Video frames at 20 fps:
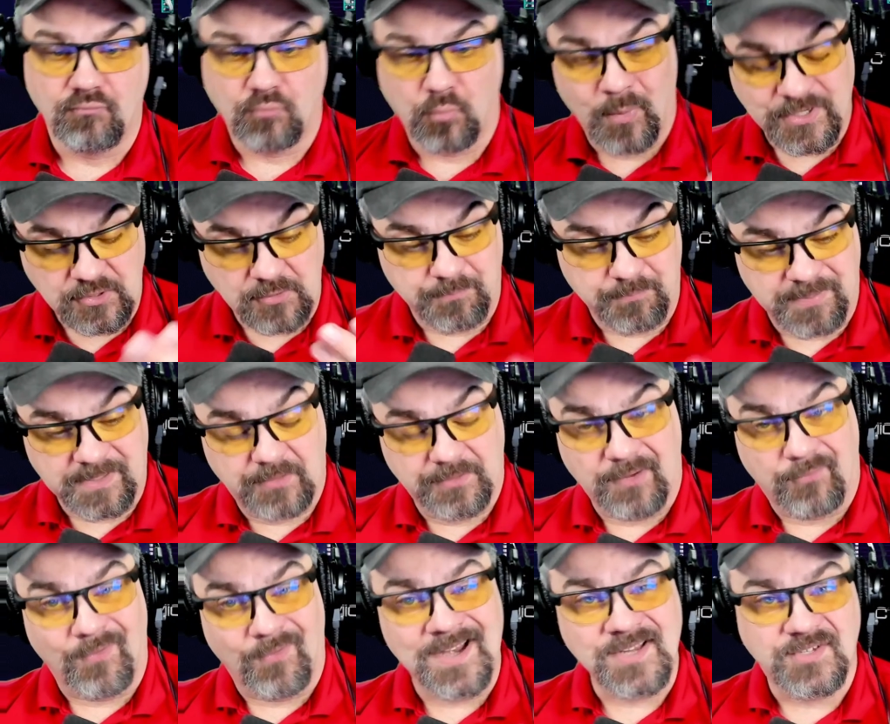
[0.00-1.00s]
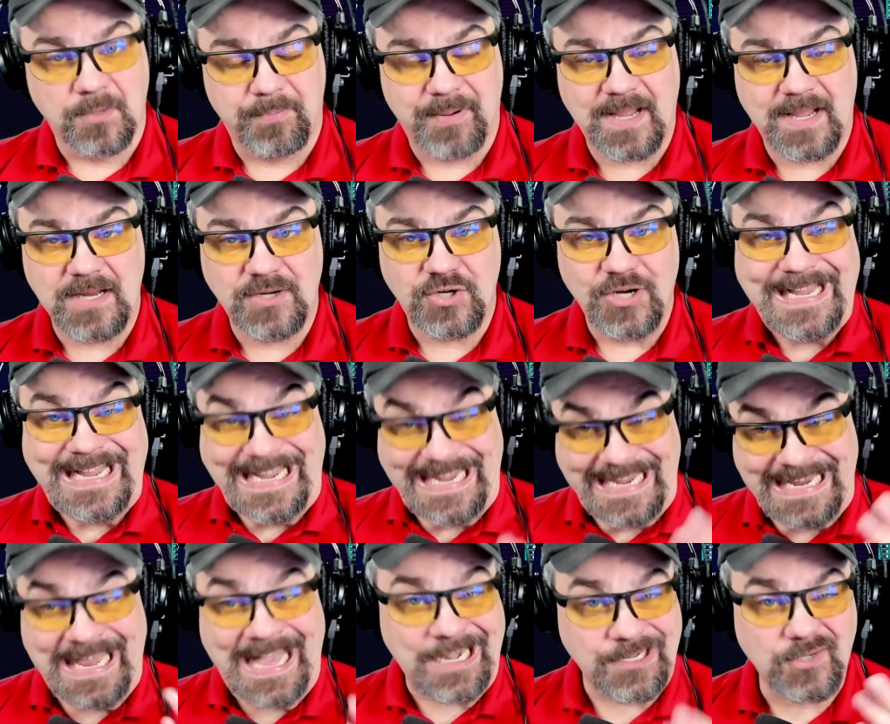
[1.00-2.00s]
When you build a Razor page,
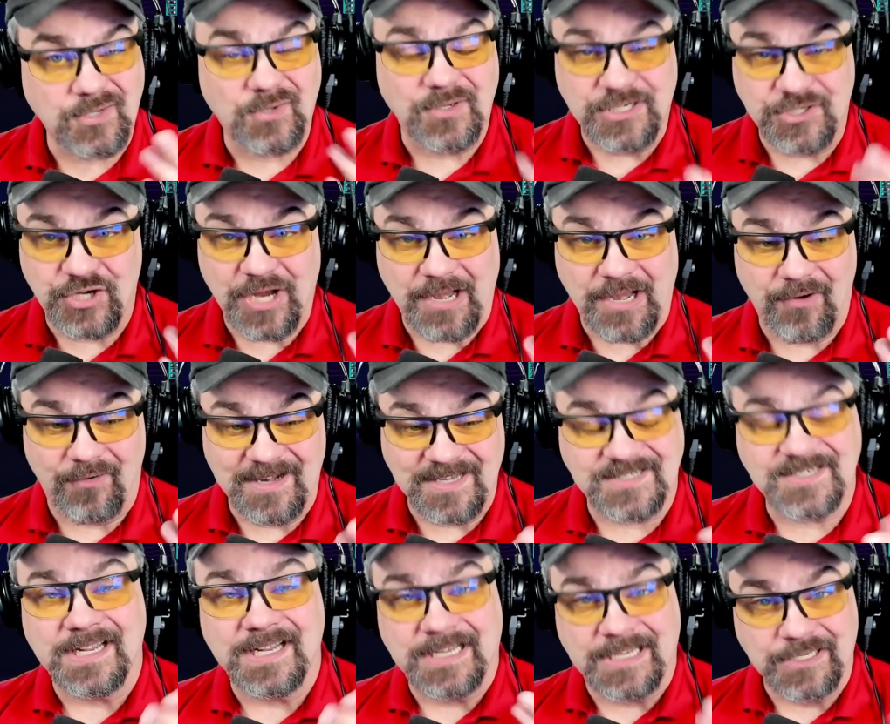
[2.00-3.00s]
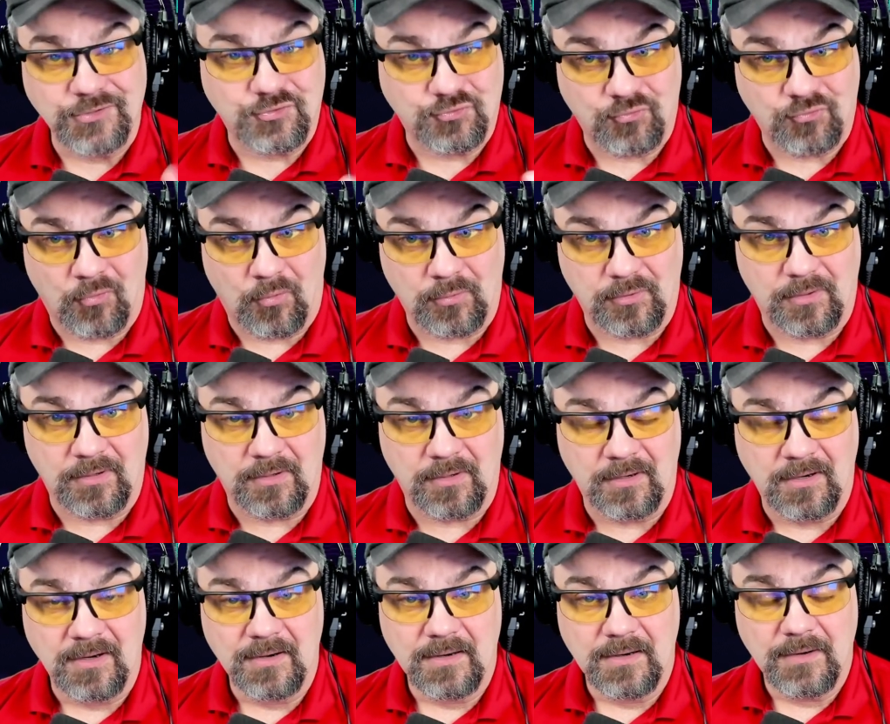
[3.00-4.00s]
it actually generates a controller
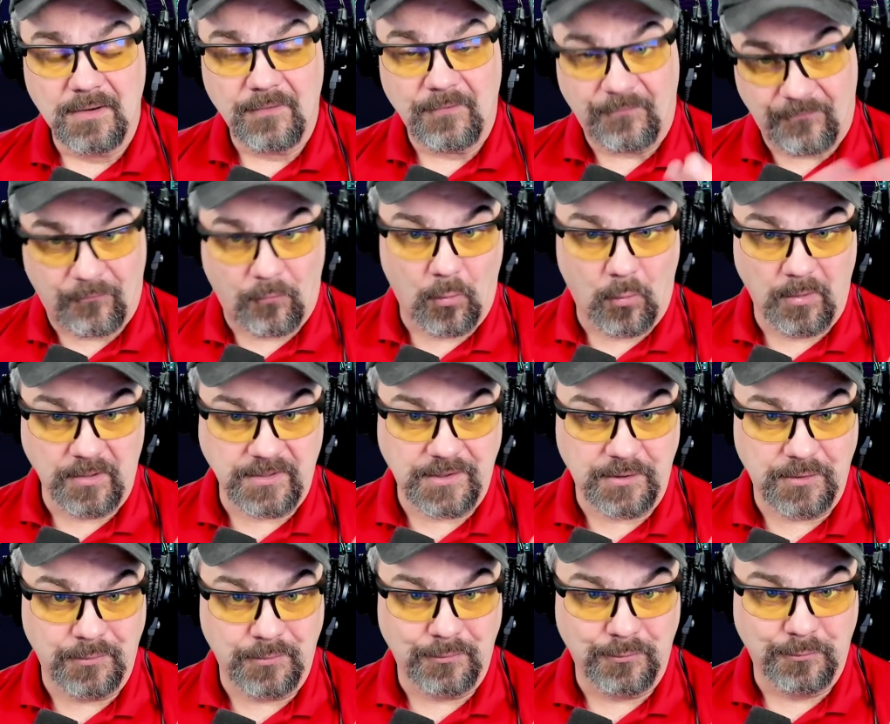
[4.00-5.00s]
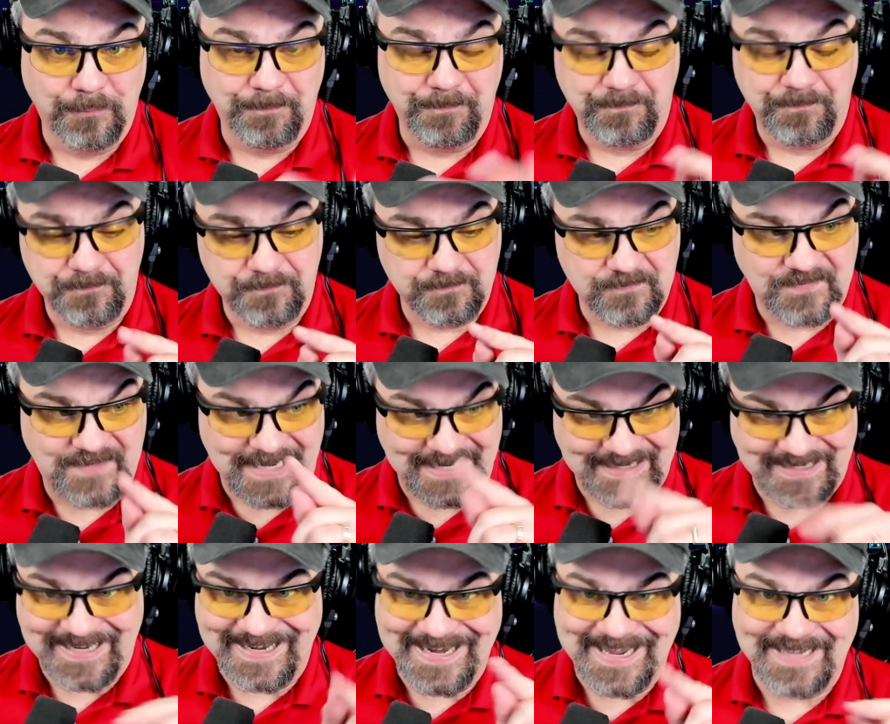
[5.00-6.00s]
for you
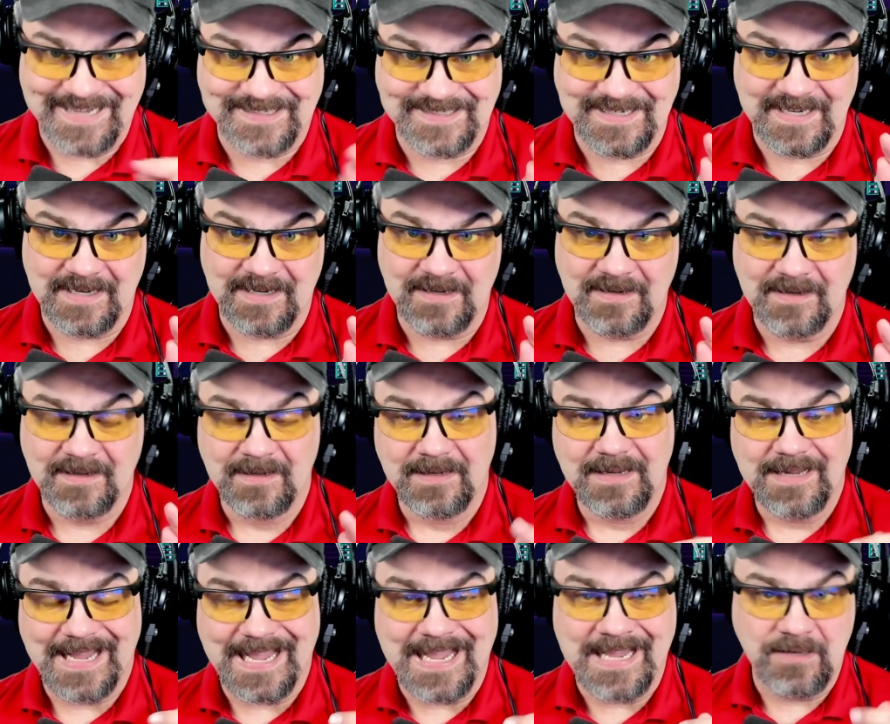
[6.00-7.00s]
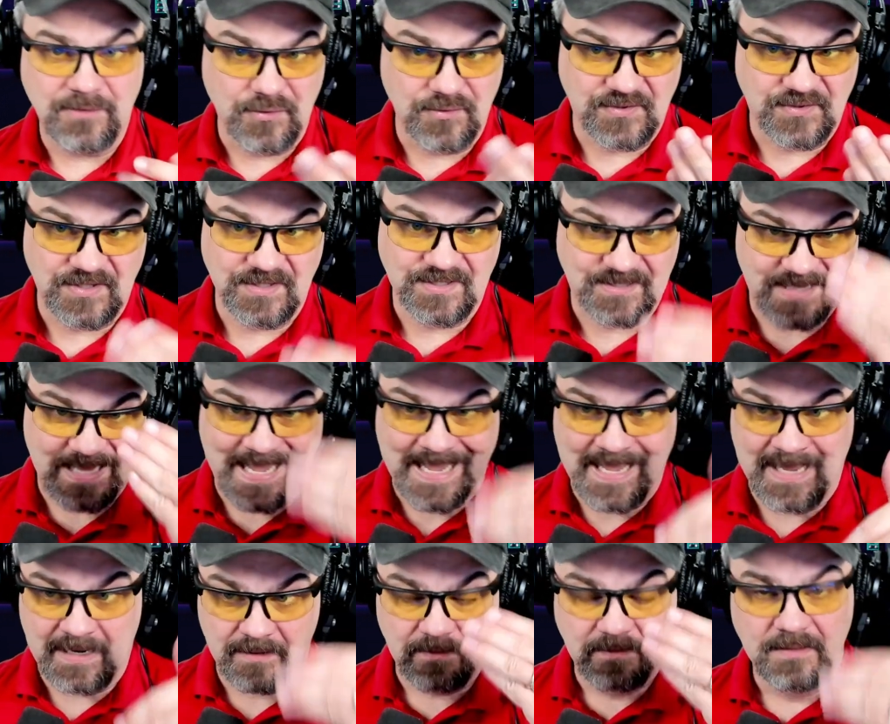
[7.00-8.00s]
that connects in and uses
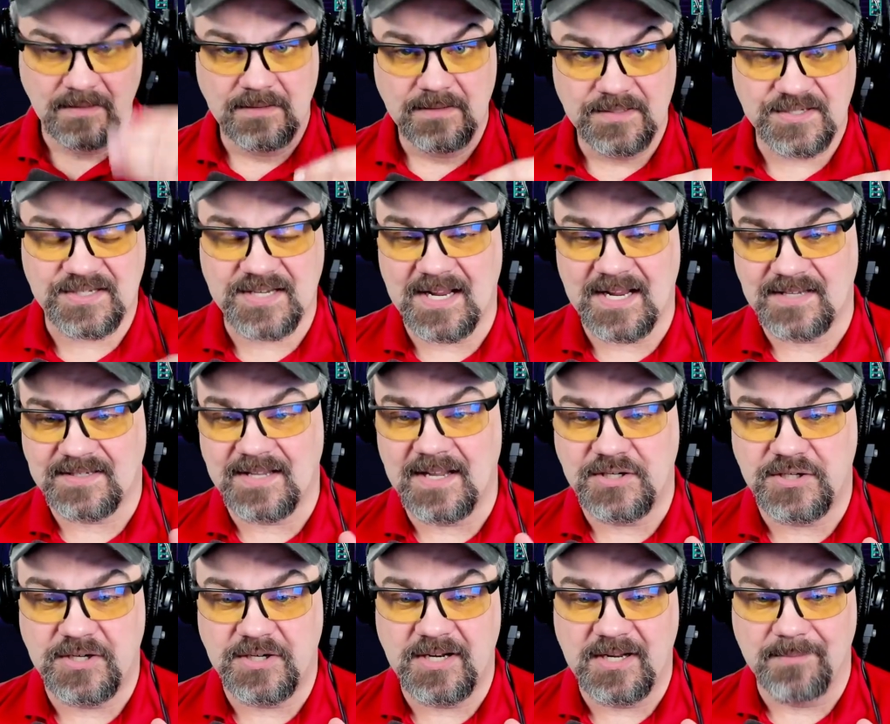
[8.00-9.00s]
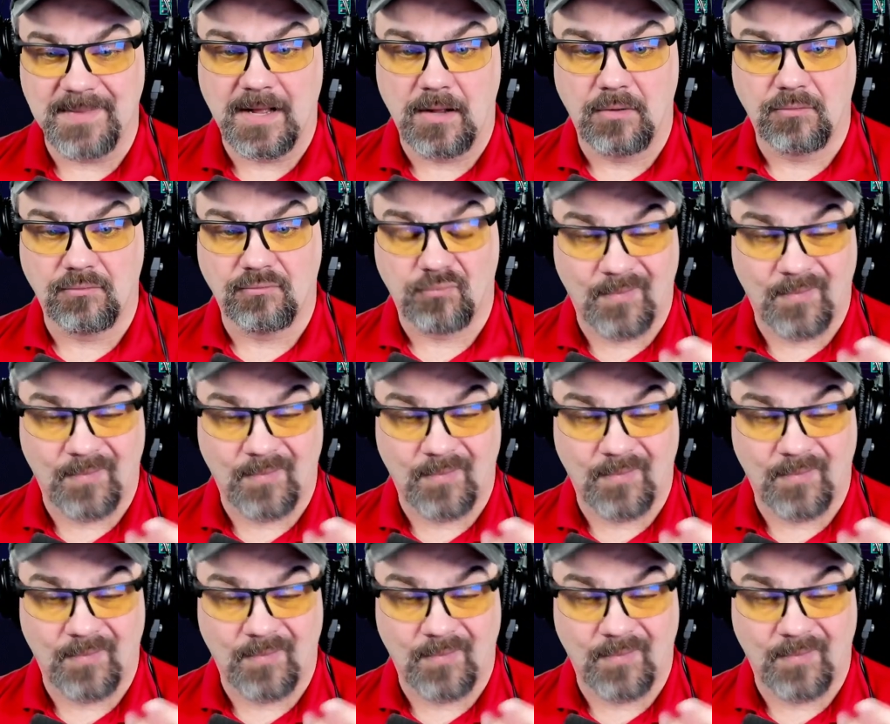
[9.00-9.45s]
that CSHTML